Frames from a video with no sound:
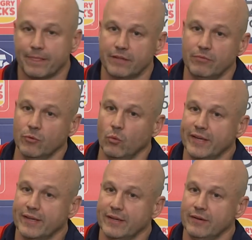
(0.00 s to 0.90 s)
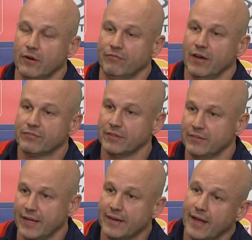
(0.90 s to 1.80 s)
Give them the weekend off after the
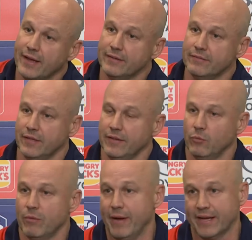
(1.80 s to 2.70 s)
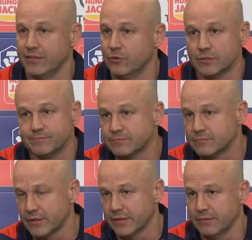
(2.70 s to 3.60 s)
Saturday, and then we're back into it
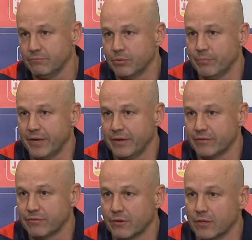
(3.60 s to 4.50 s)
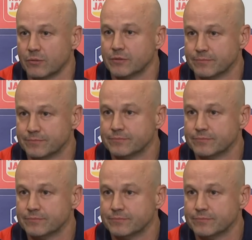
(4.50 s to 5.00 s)
and preparing for Collingwood.